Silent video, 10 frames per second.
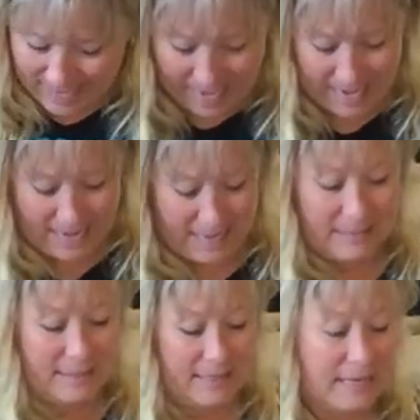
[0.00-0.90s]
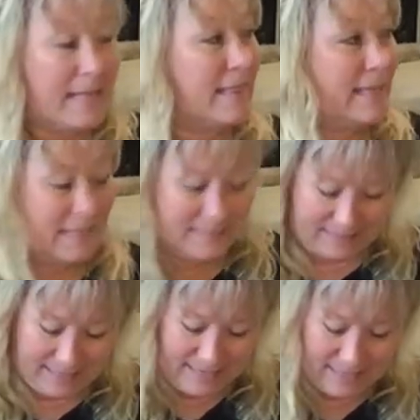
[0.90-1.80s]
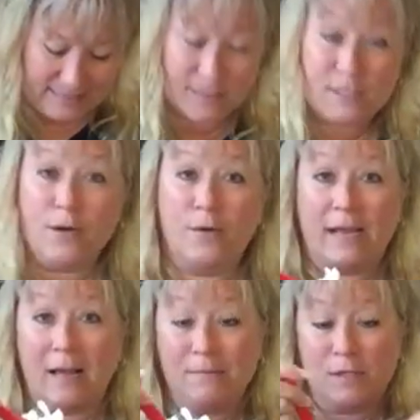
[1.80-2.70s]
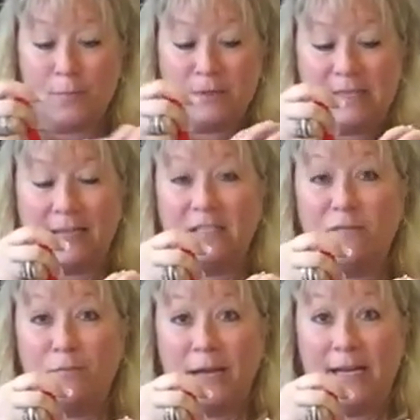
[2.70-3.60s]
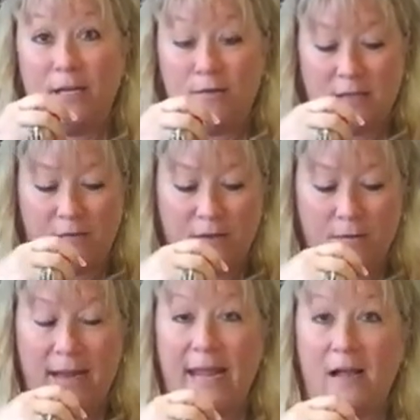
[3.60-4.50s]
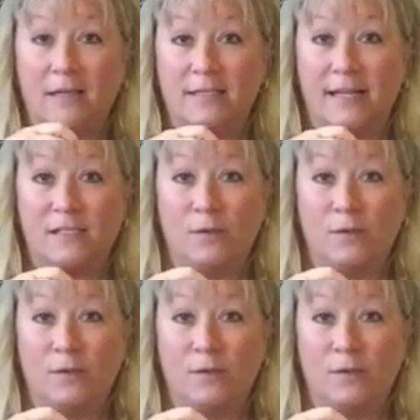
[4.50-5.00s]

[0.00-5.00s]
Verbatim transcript: And this is, so it comes with a protective blade and you definitely want to hang on to that.